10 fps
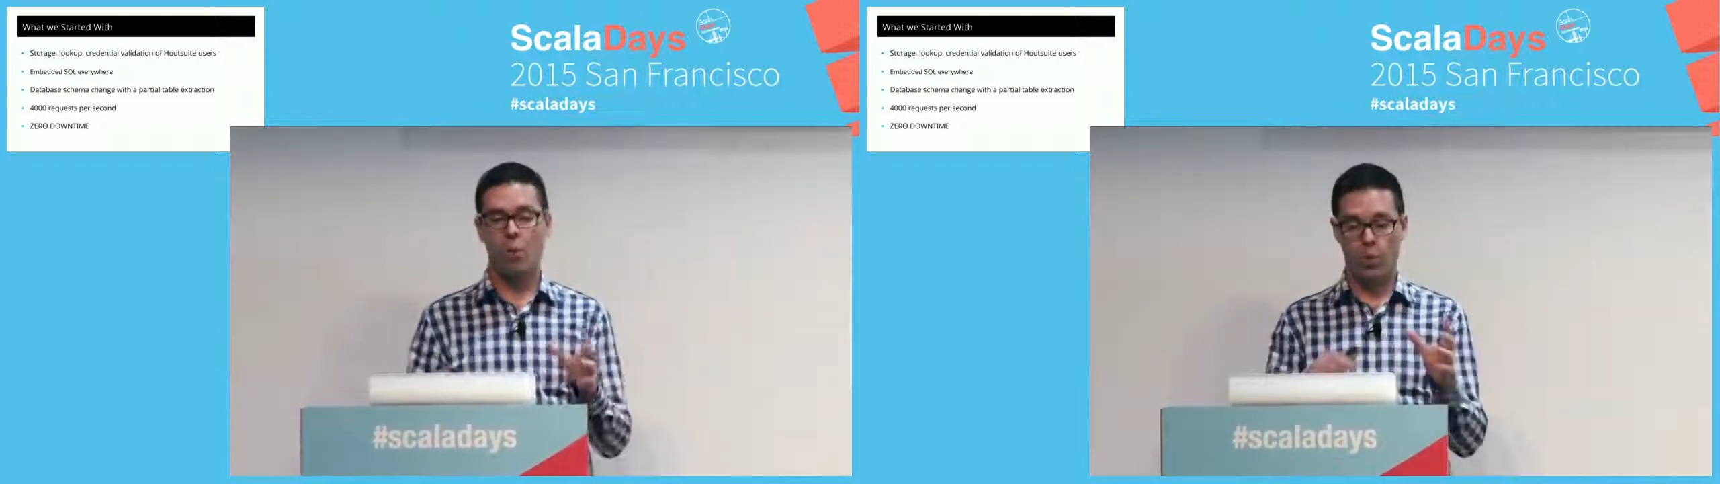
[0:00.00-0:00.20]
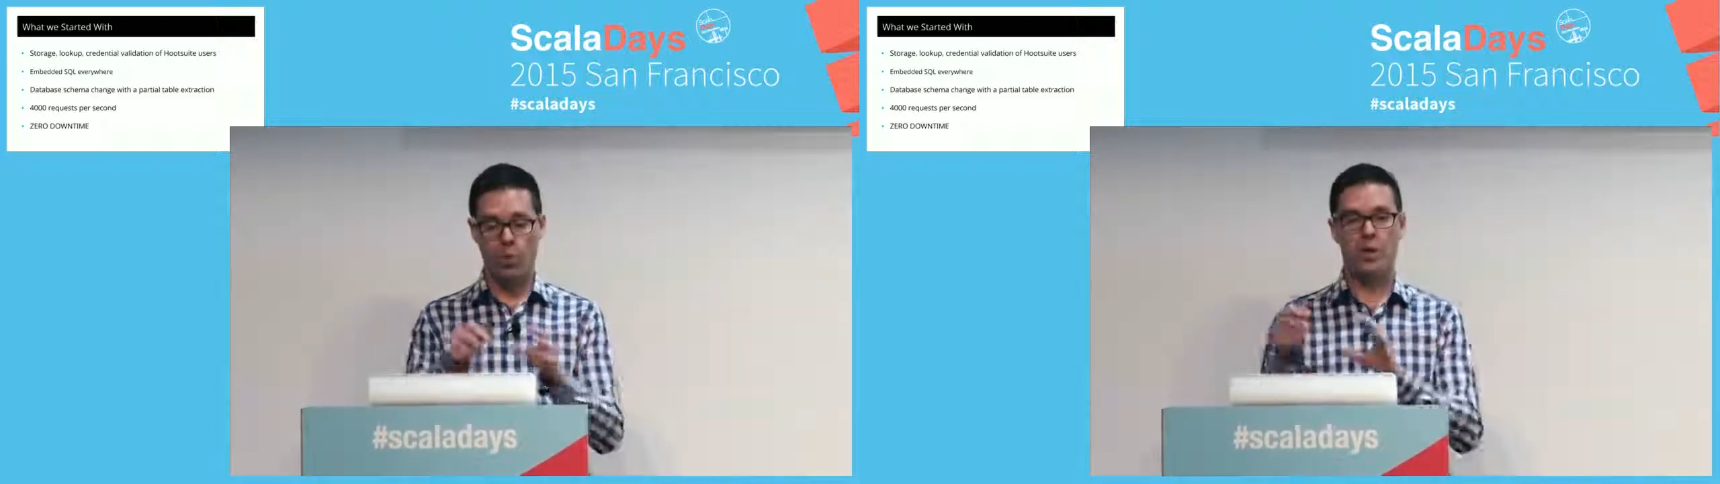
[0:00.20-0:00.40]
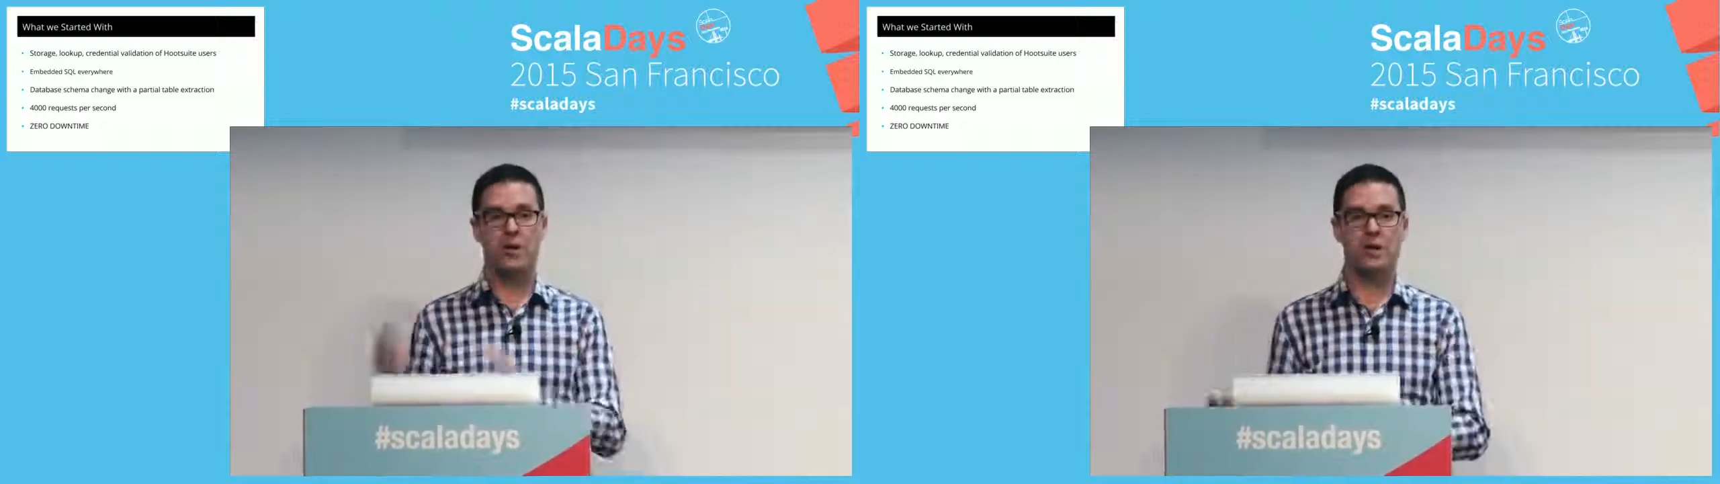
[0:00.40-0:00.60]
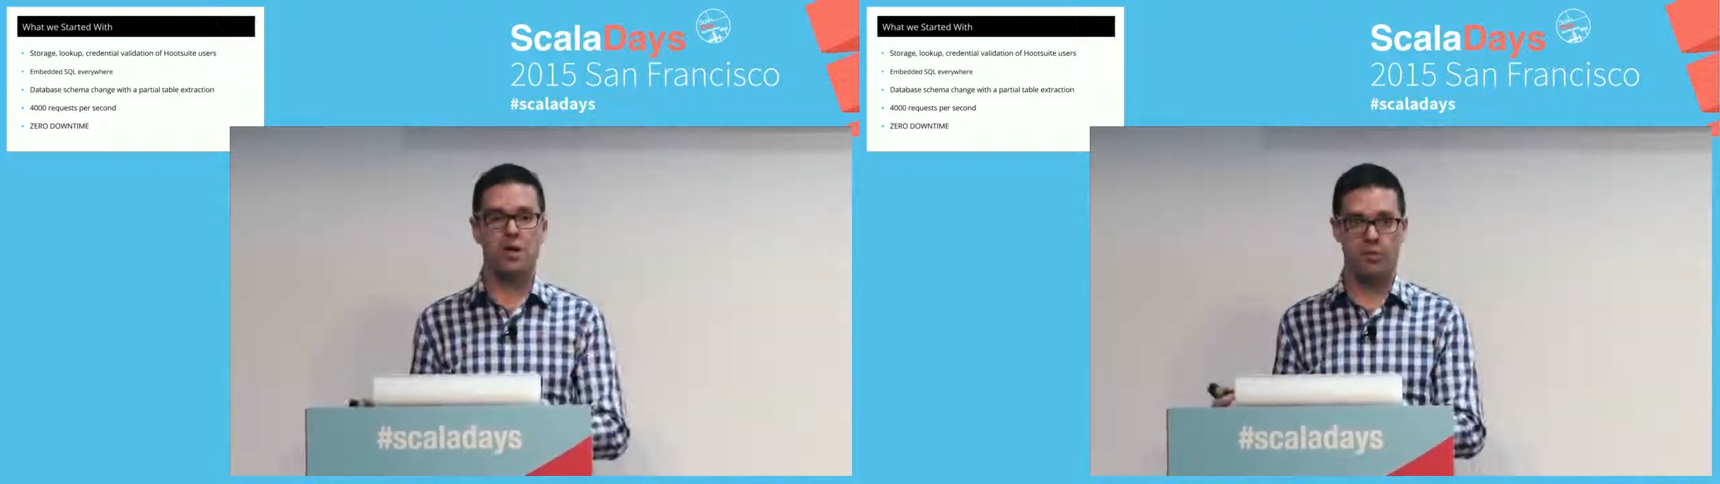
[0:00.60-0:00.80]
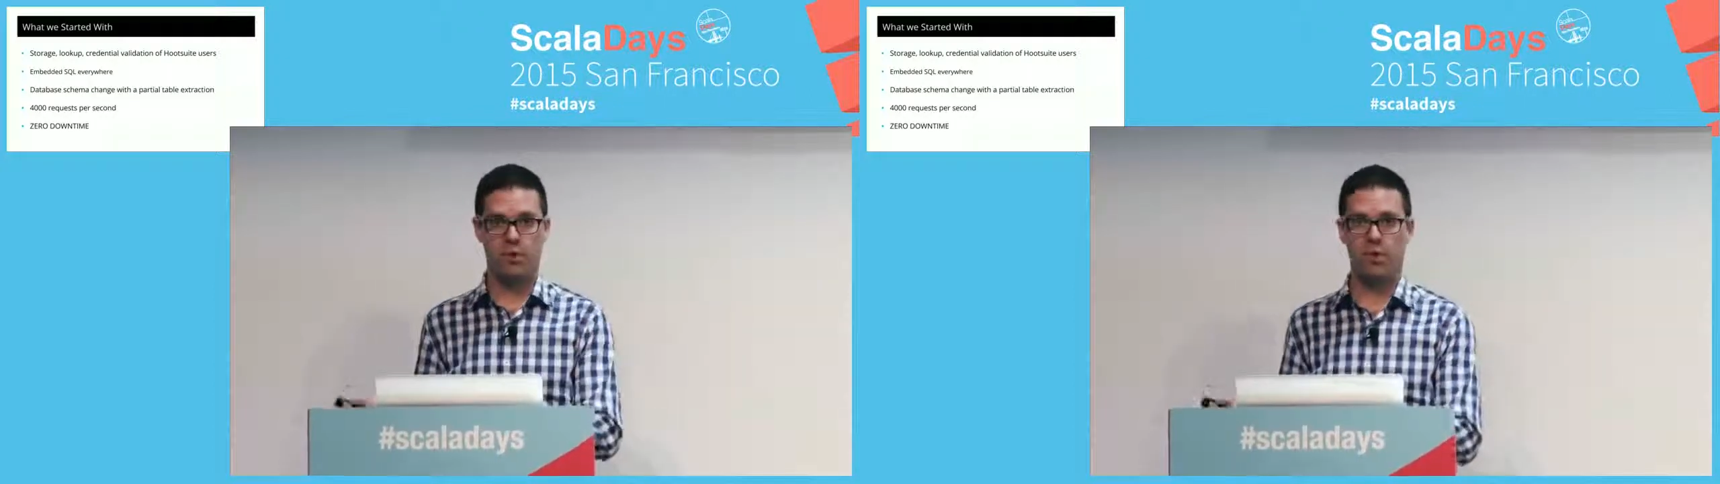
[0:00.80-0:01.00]
we wanted to
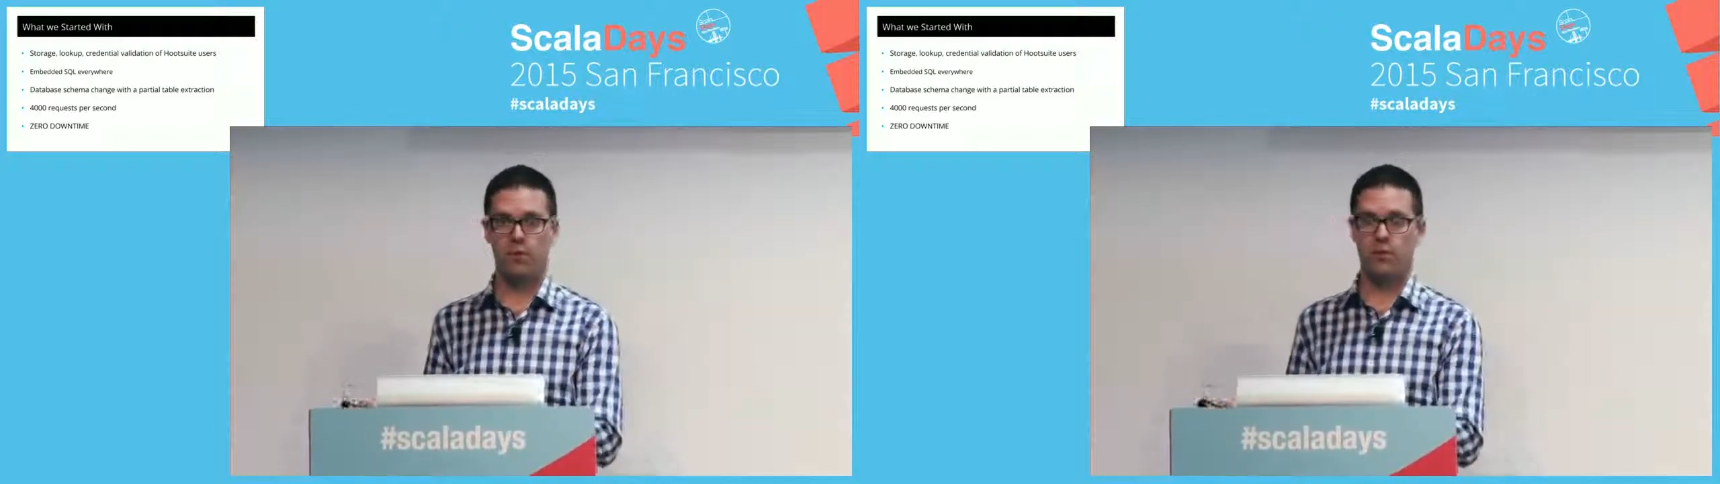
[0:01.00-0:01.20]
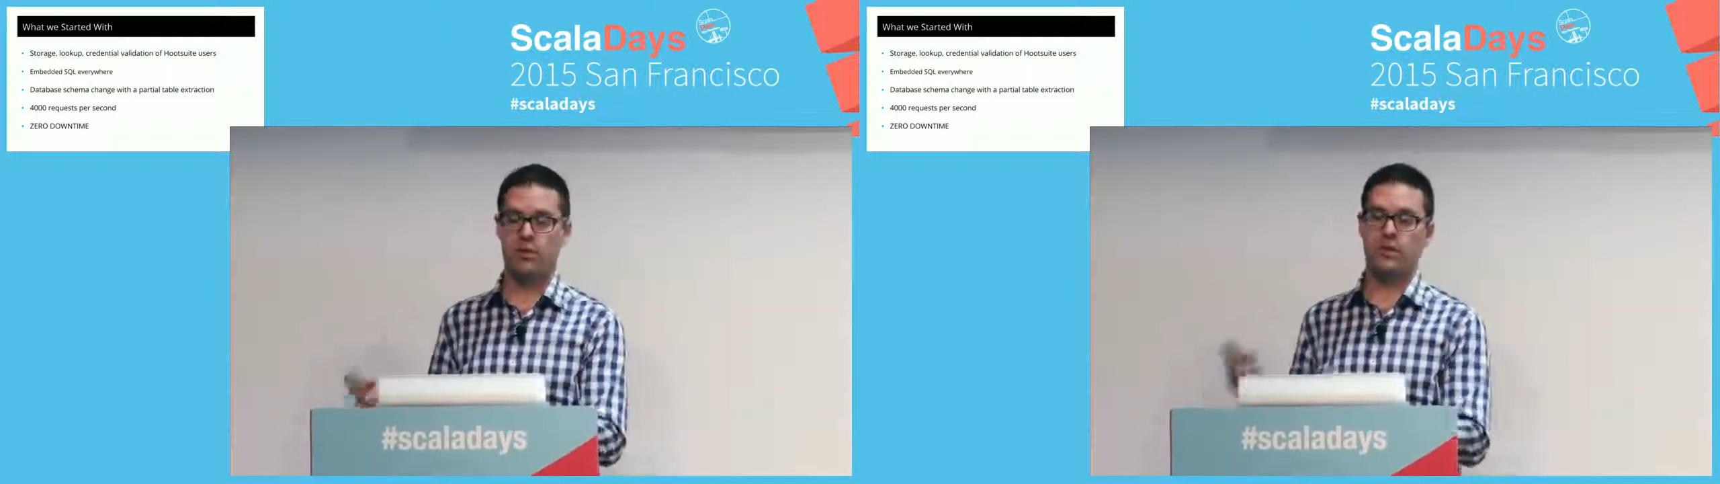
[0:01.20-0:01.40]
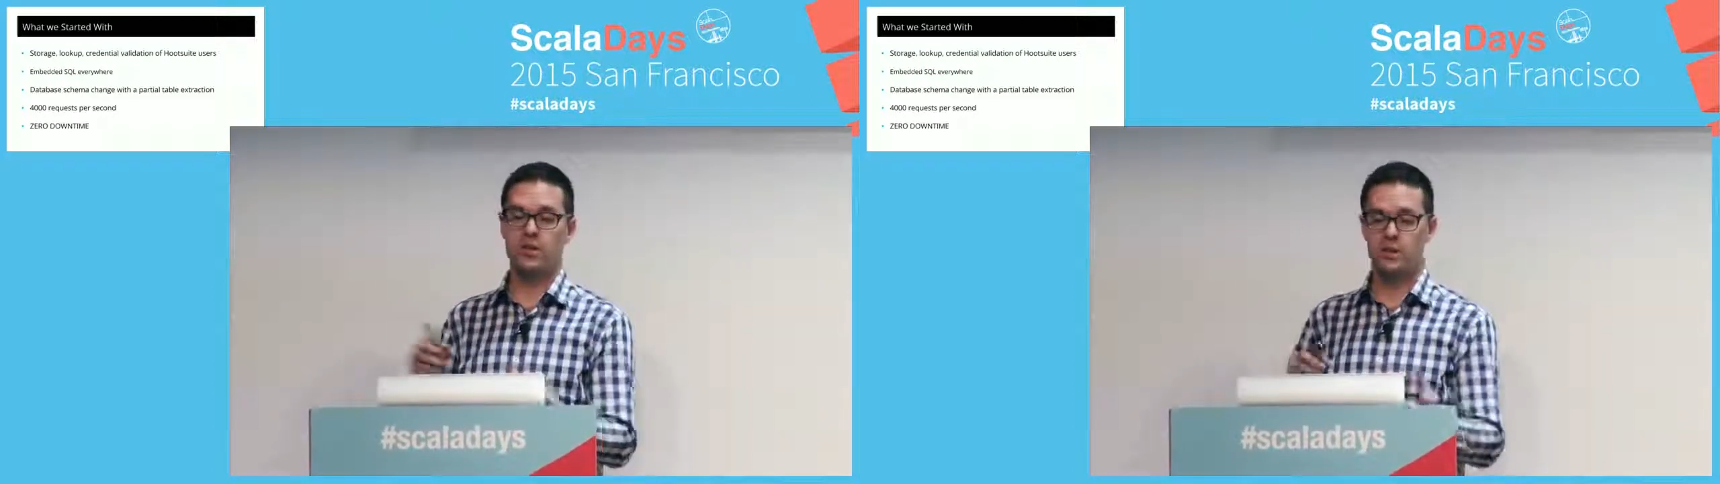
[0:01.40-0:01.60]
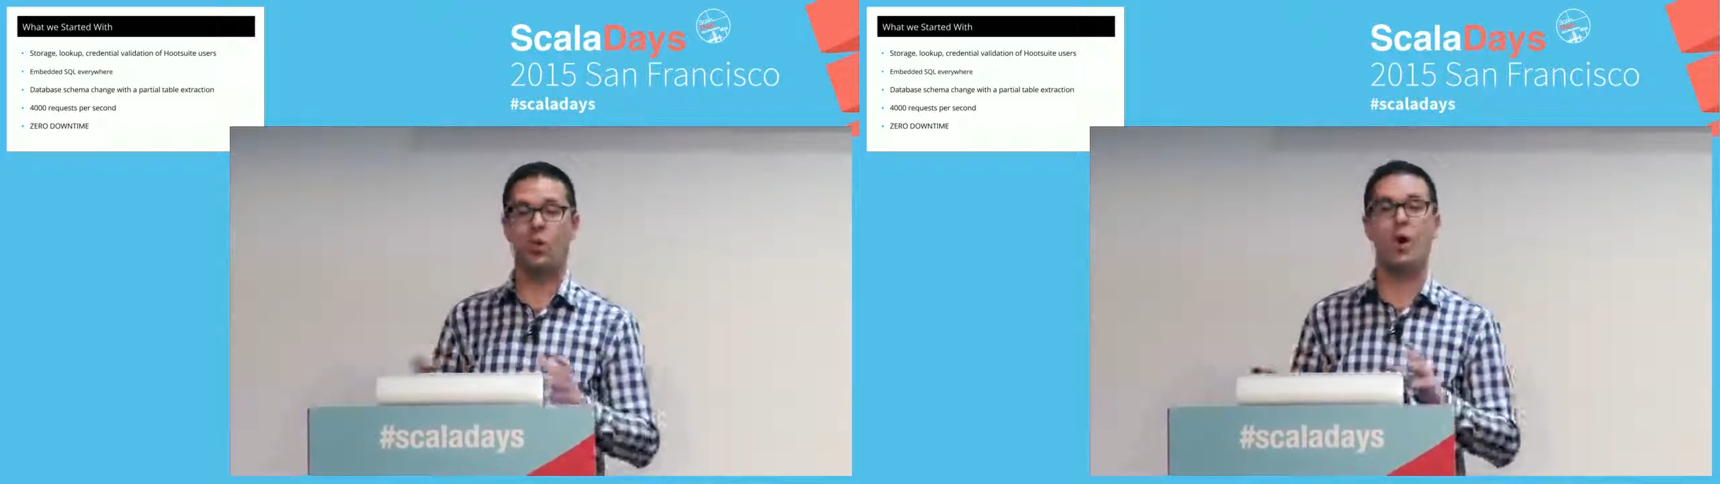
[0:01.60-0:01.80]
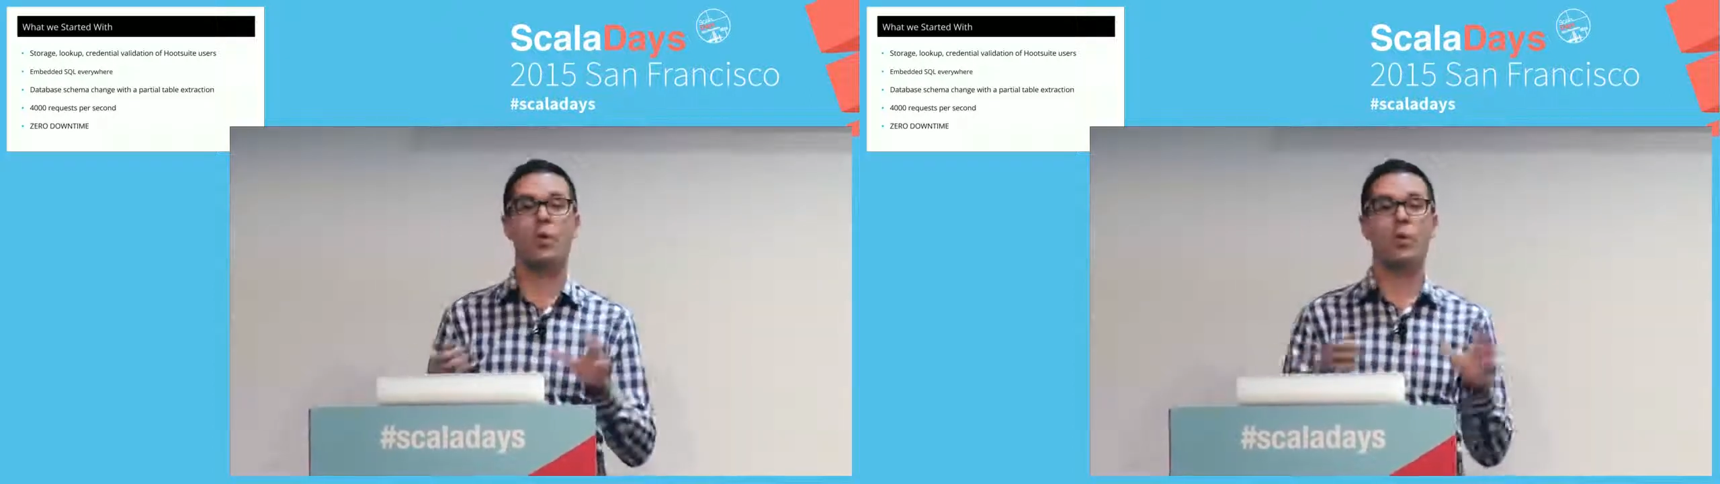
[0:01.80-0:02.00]
kind of put in the service, and
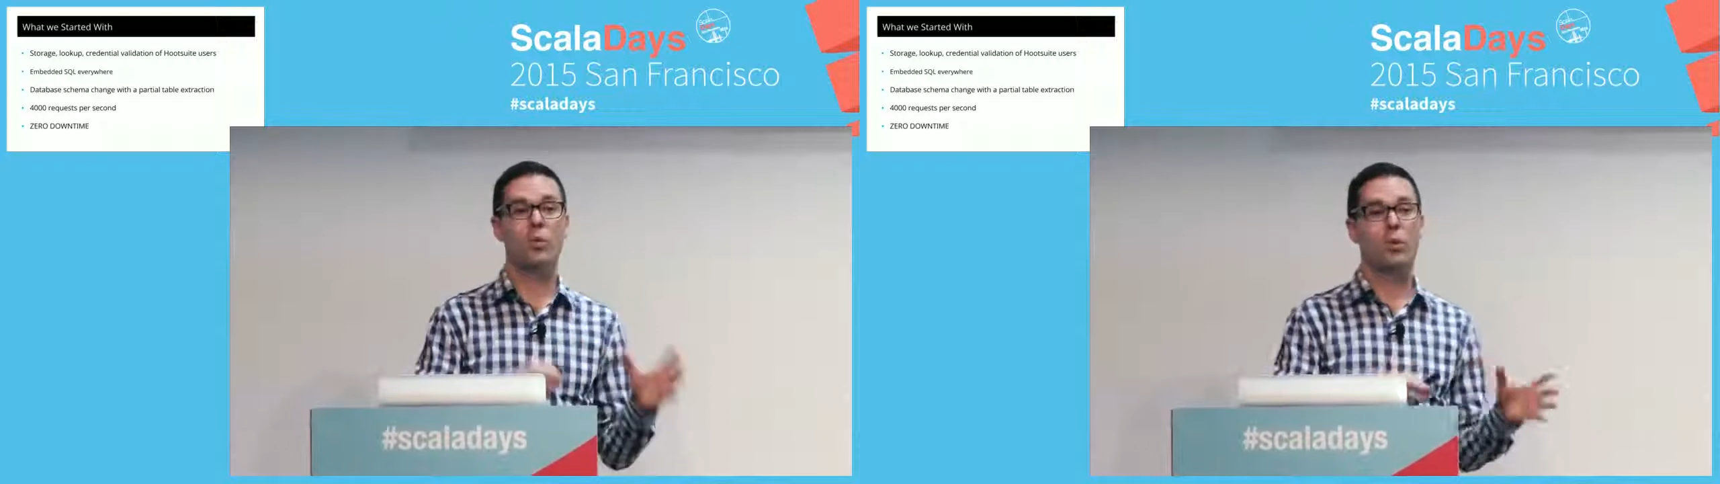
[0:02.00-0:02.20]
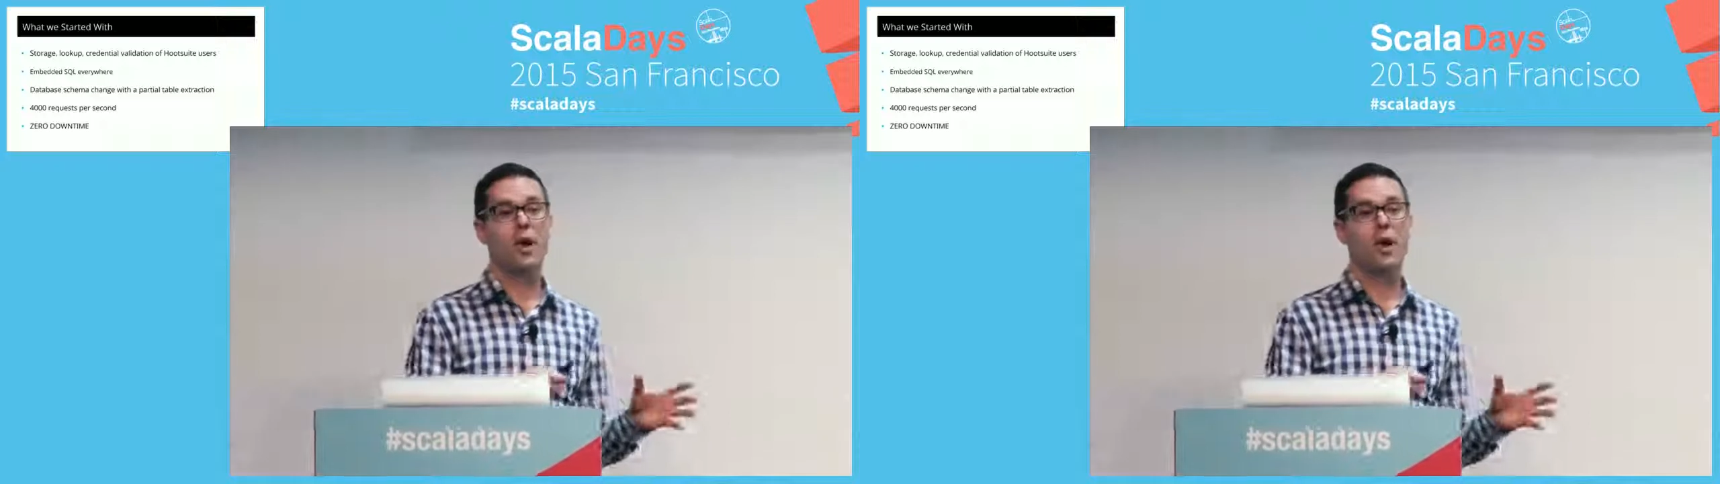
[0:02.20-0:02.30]
while